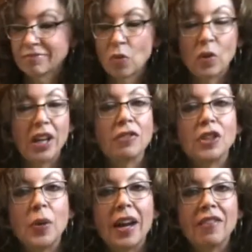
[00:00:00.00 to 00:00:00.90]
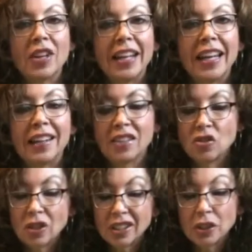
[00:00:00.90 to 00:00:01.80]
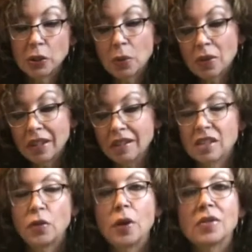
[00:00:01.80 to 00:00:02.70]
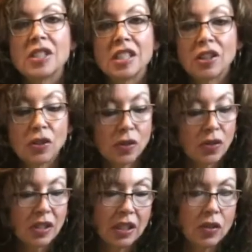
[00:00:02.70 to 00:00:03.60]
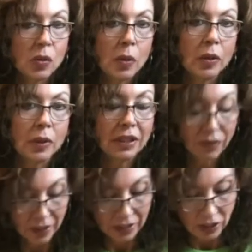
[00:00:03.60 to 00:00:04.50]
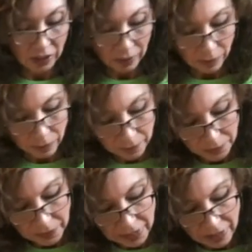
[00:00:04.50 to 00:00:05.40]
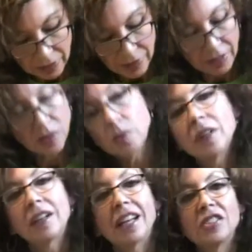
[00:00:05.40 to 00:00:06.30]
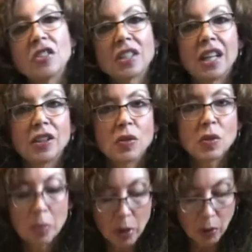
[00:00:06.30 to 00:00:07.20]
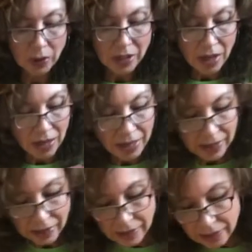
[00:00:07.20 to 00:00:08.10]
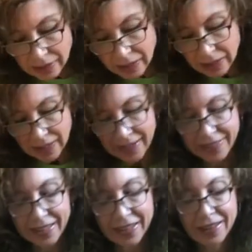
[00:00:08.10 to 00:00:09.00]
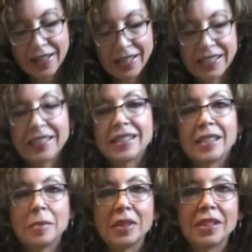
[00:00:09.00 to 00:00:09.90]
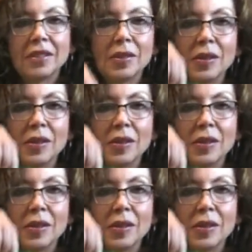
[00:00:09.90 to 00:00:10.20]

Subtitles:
whatever you have on hand. You could glue things. If you have stickers, stickers work really fun too. This one I just colored some polka dots, and then I did some little